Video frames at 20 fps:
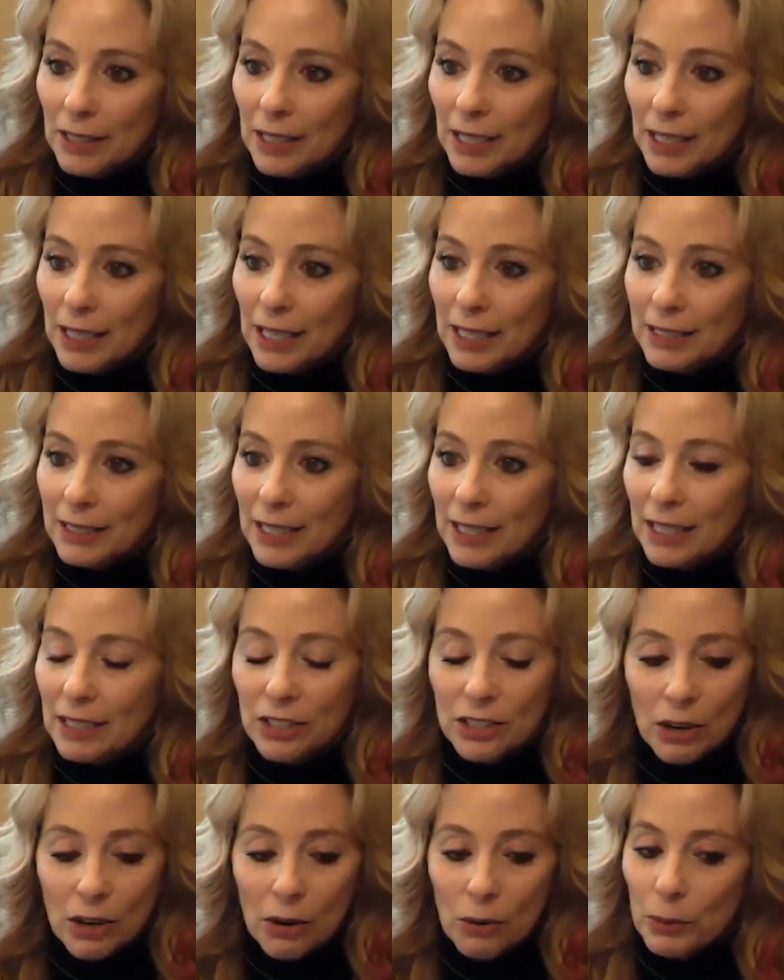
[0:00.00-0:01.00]
And I said,
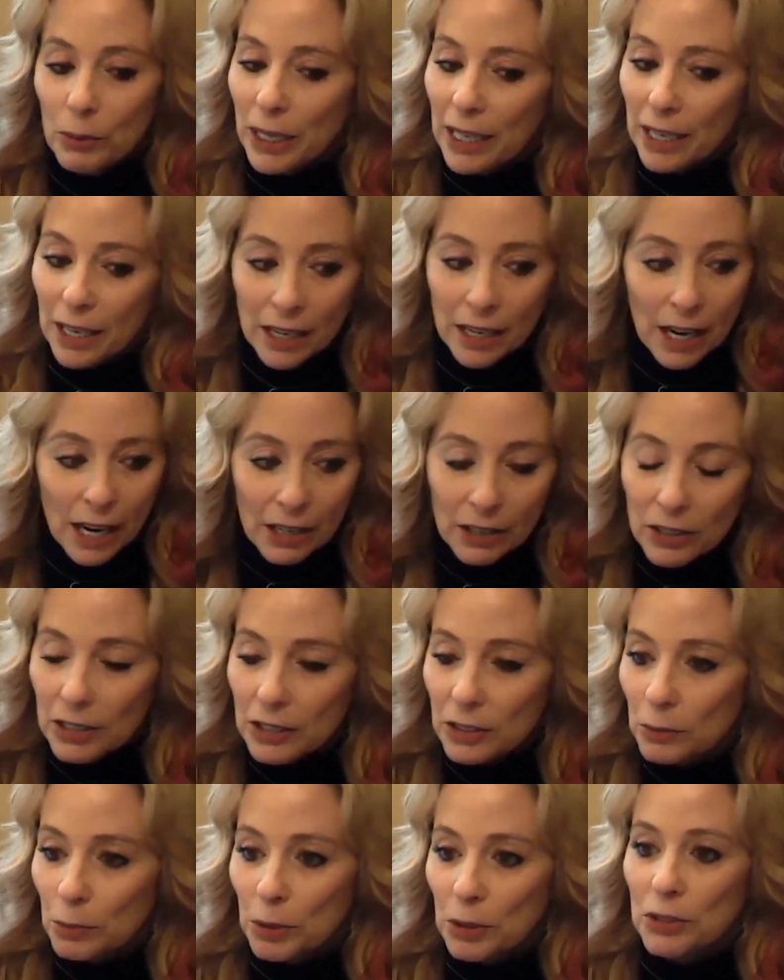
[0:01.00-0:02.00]
you know, we can't hire
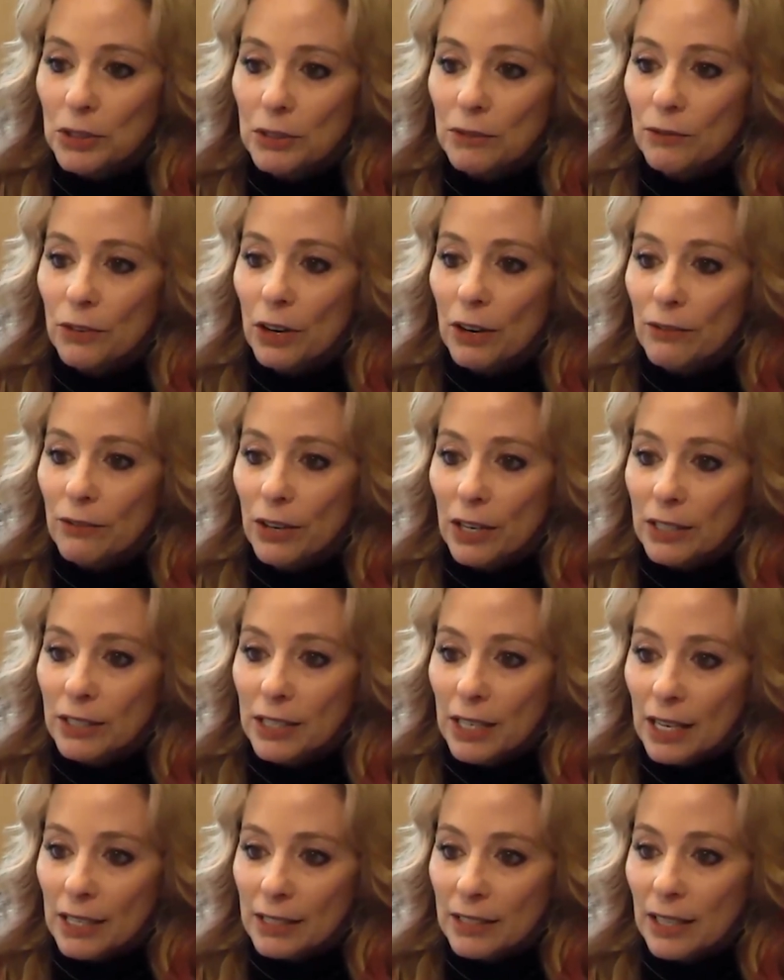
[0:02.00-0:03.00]
this person for our
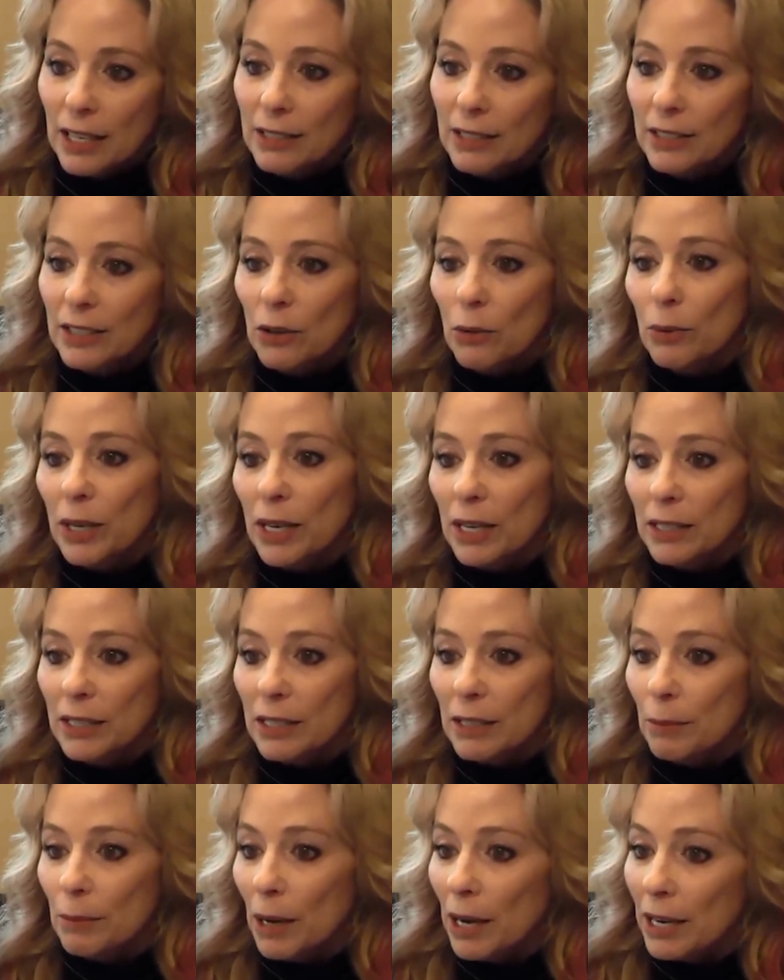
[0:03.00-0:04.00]
front desk. And so we
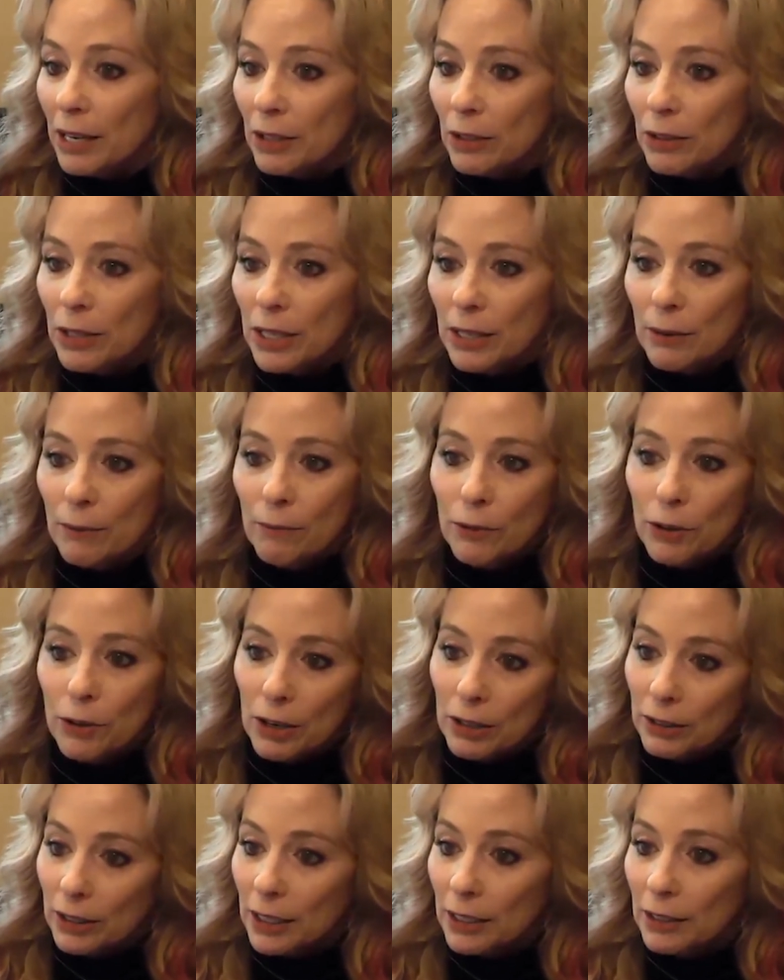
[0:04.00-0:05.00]
ended up hiring them for
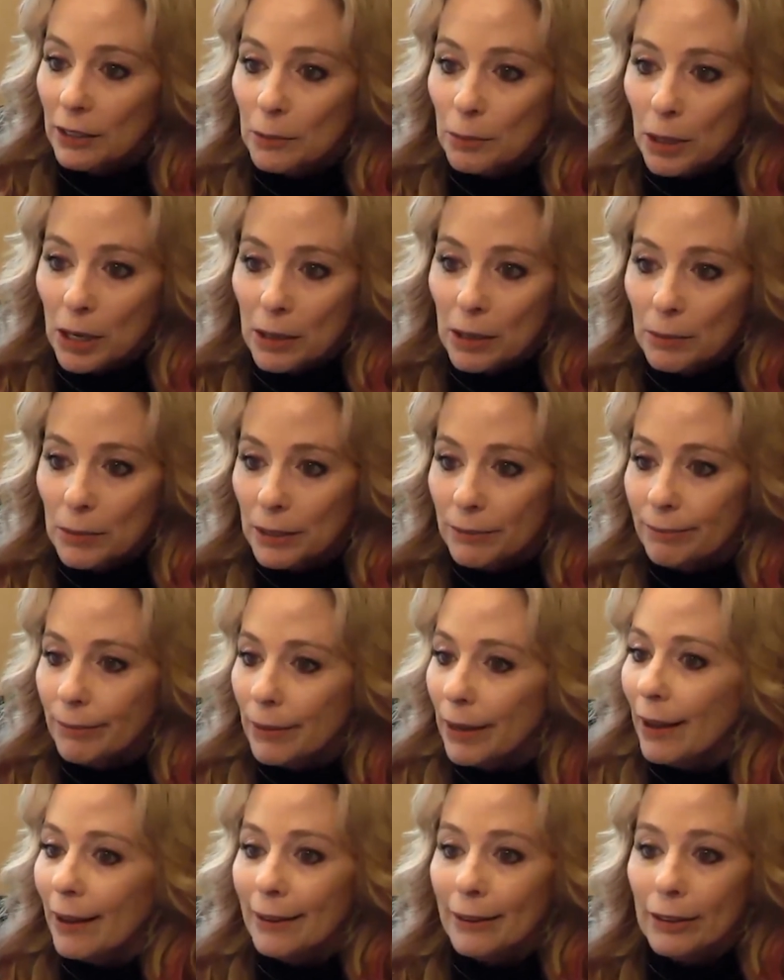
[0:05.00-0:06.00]
our legal department,
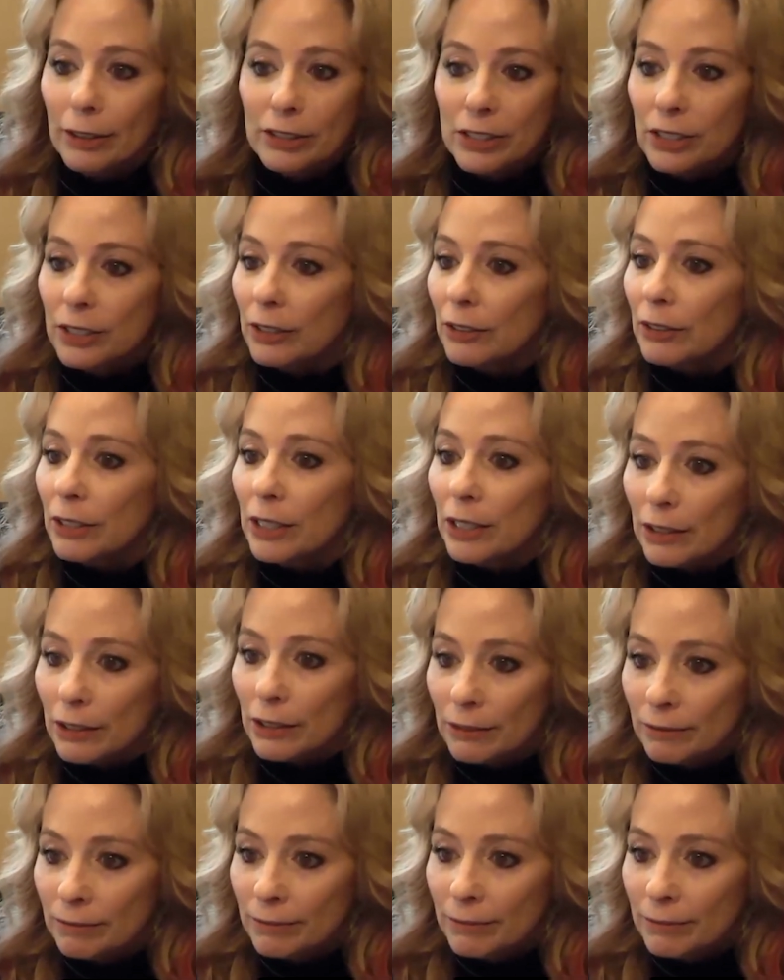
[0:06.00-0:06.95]
and they're still here.